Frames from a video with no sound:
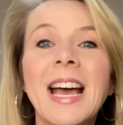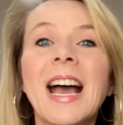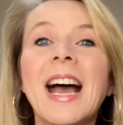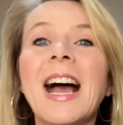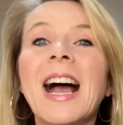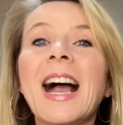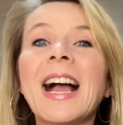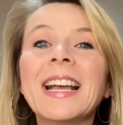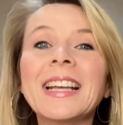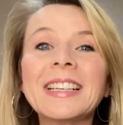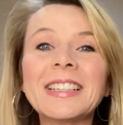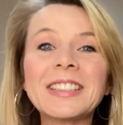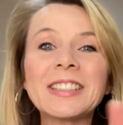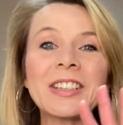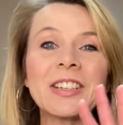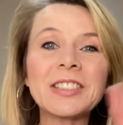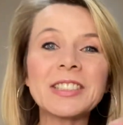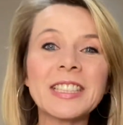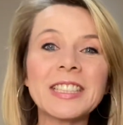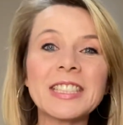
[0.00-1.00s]
Hi,
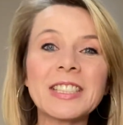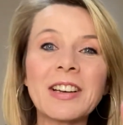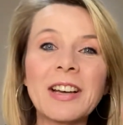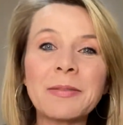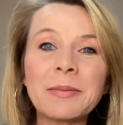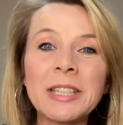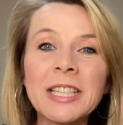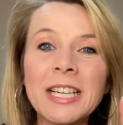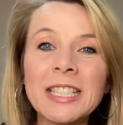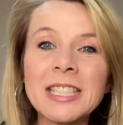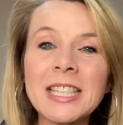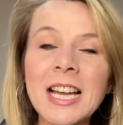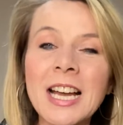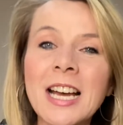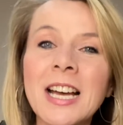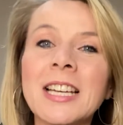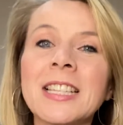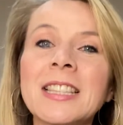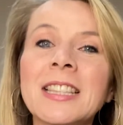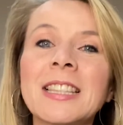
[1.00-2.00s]
konnichiwa
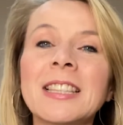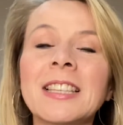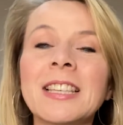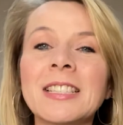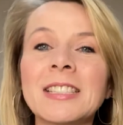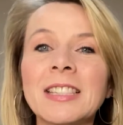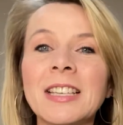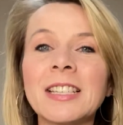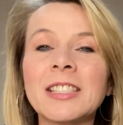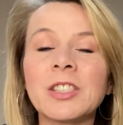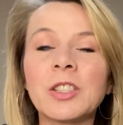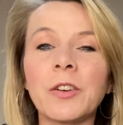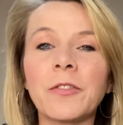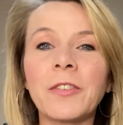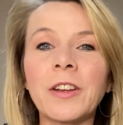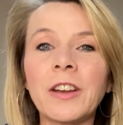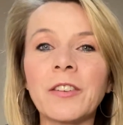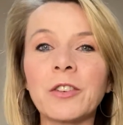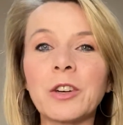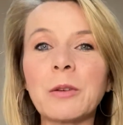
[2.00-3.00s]
minasan. This is your
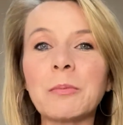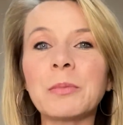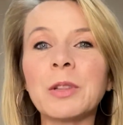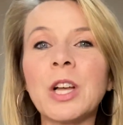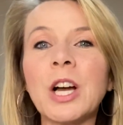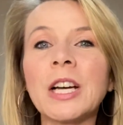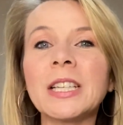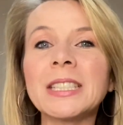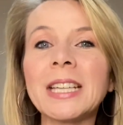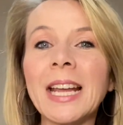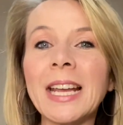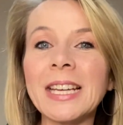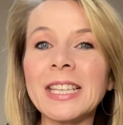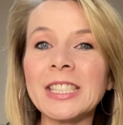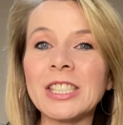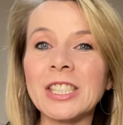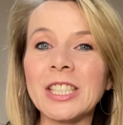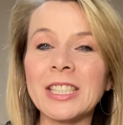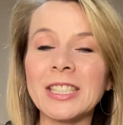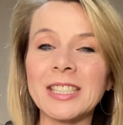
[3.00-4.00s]
favorite blonde
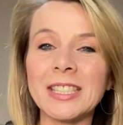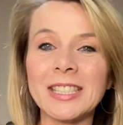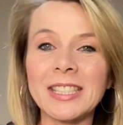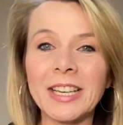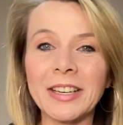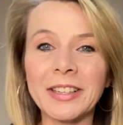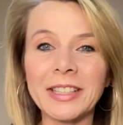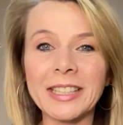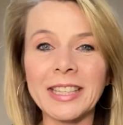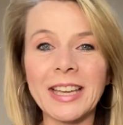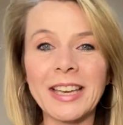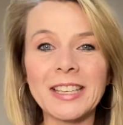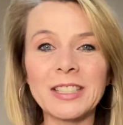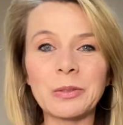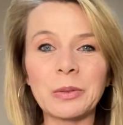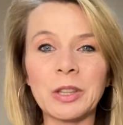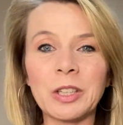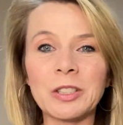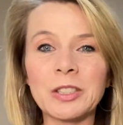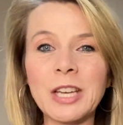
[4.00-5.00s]
Asian, Sarah Kent,
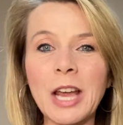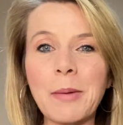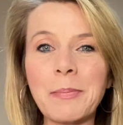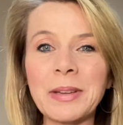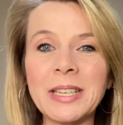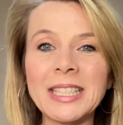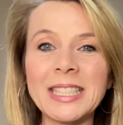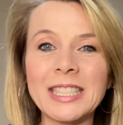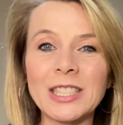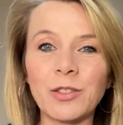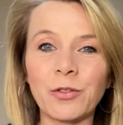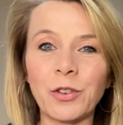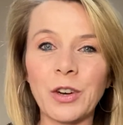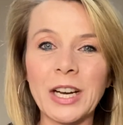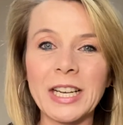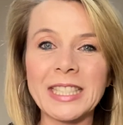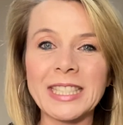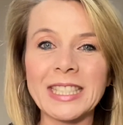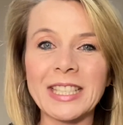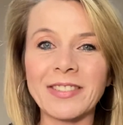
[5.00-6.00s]
with your Japanese
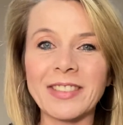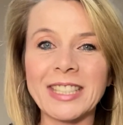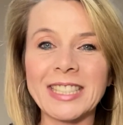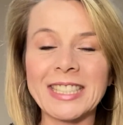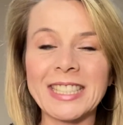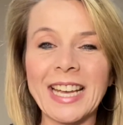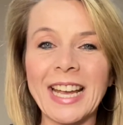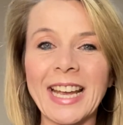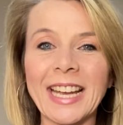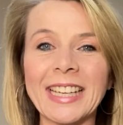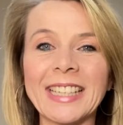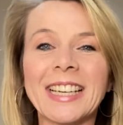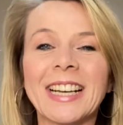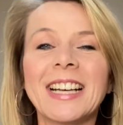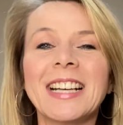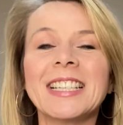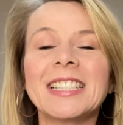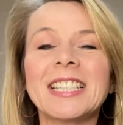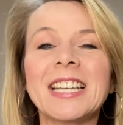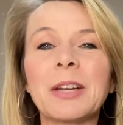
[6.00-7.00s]
phrase of the day.
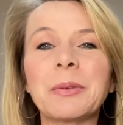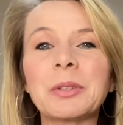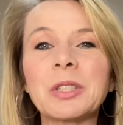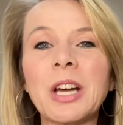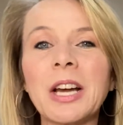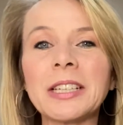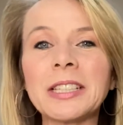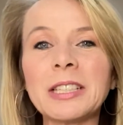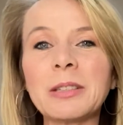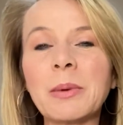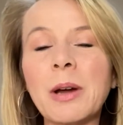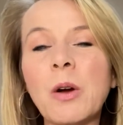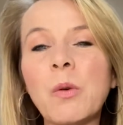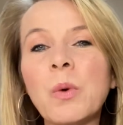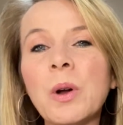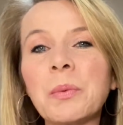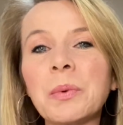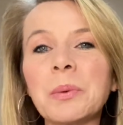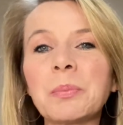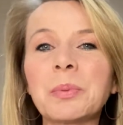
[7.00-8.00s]
Today we're talking about
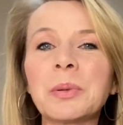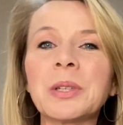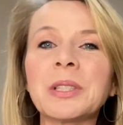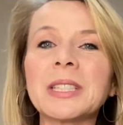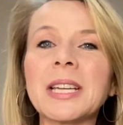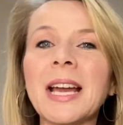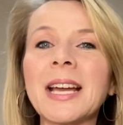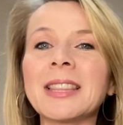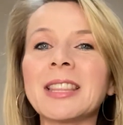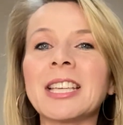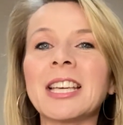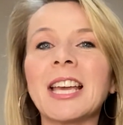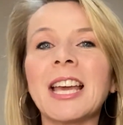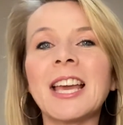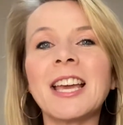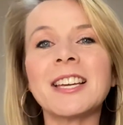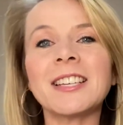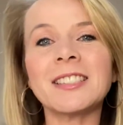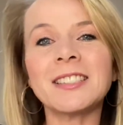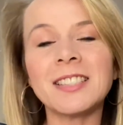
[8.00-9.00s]
what we put at the
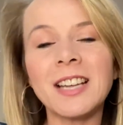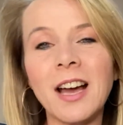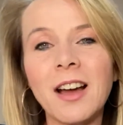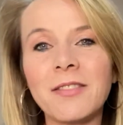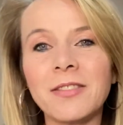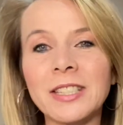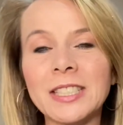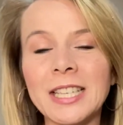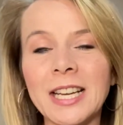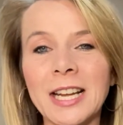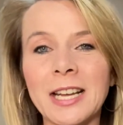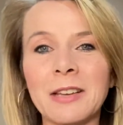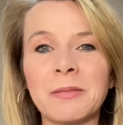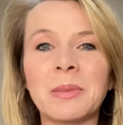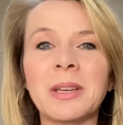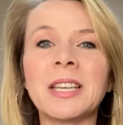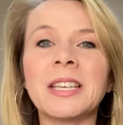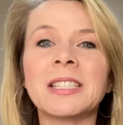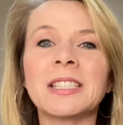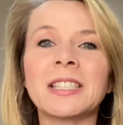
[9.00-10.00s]
end of a
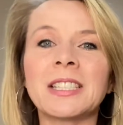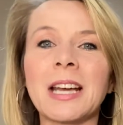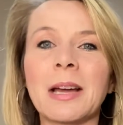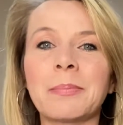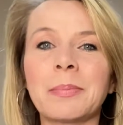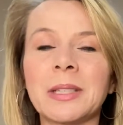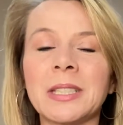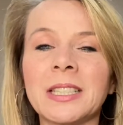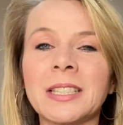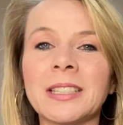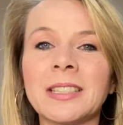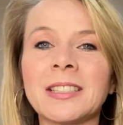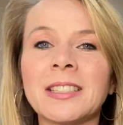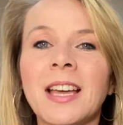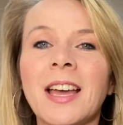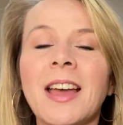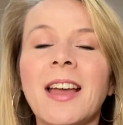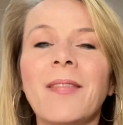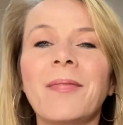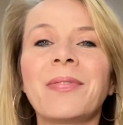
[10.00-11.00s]
name in Japanese
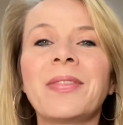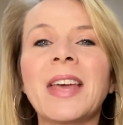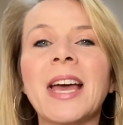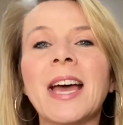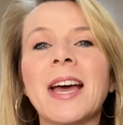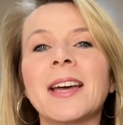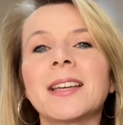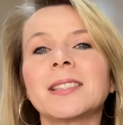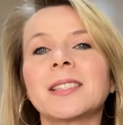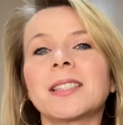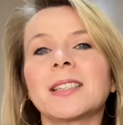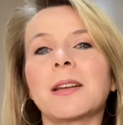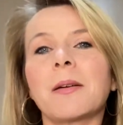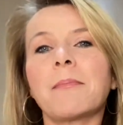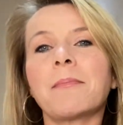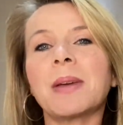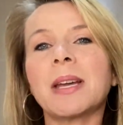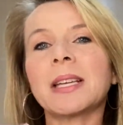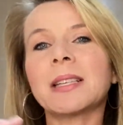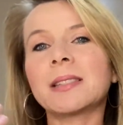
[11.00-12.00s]
that
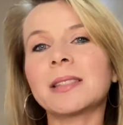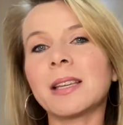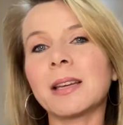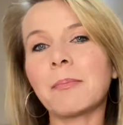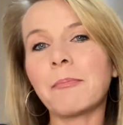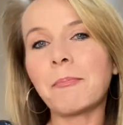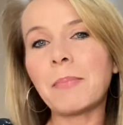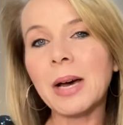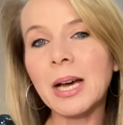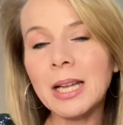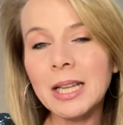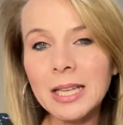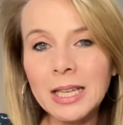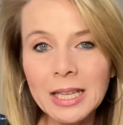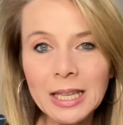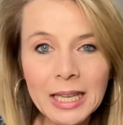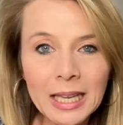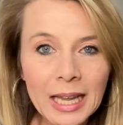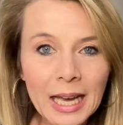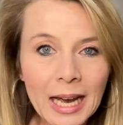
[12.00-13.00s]
makes it
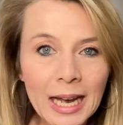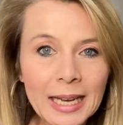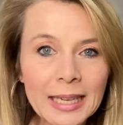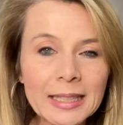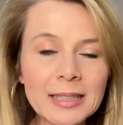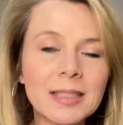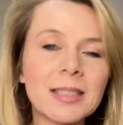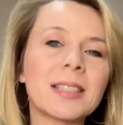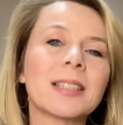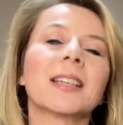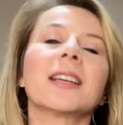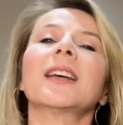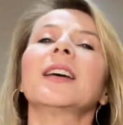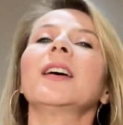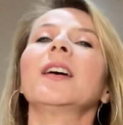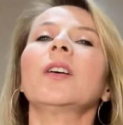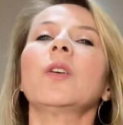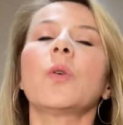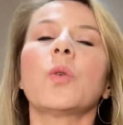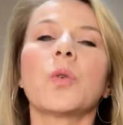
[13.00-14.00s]
polite
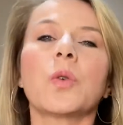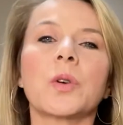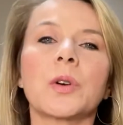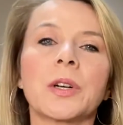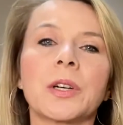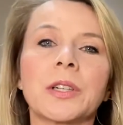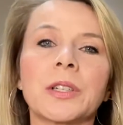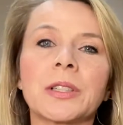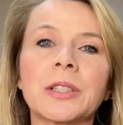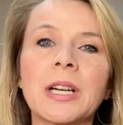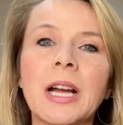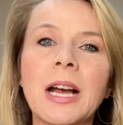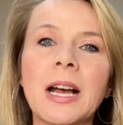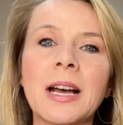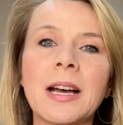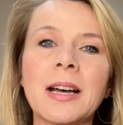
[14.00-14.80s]
or